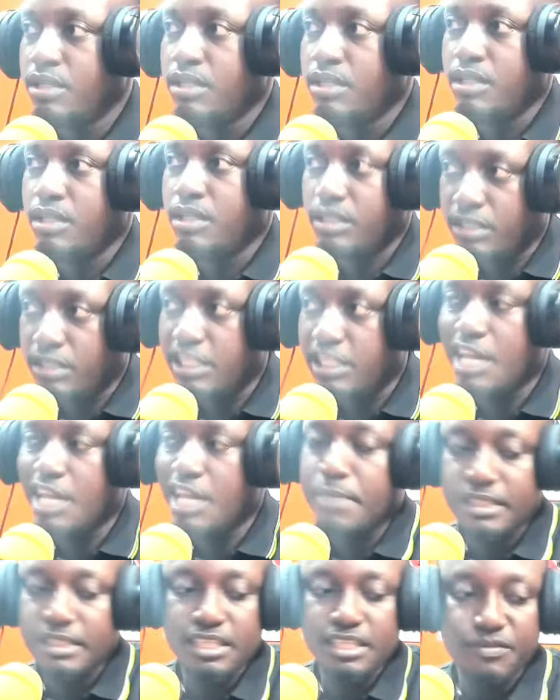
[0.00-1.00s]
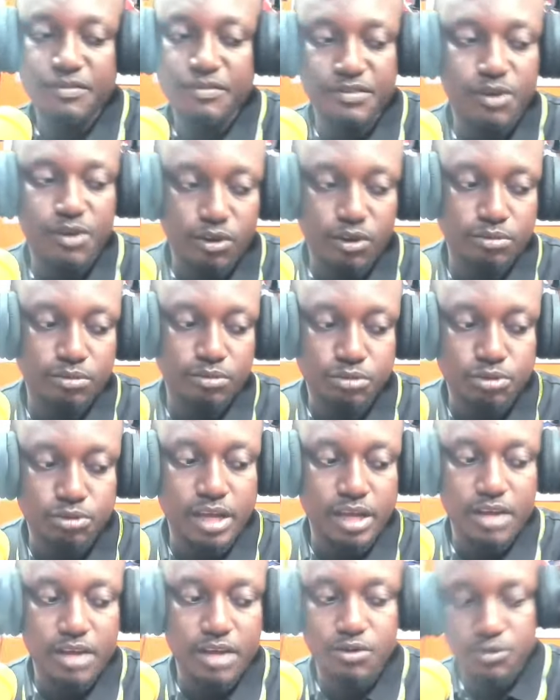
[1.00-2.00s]
Into the Amati Free Honum, so
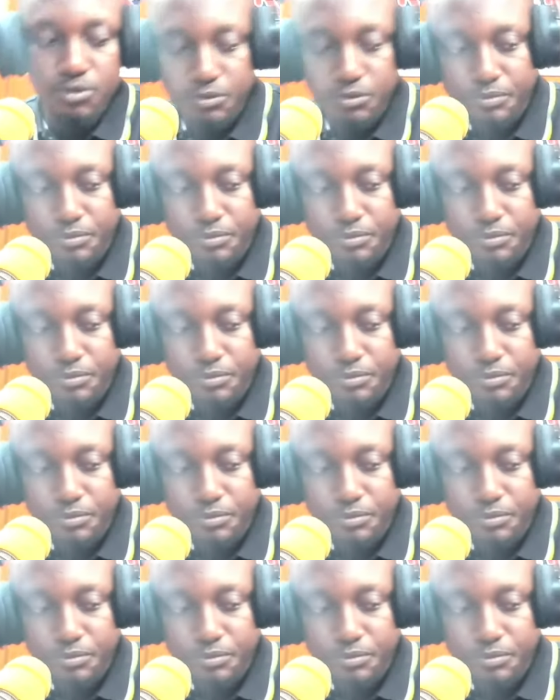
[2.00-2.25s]
eno no.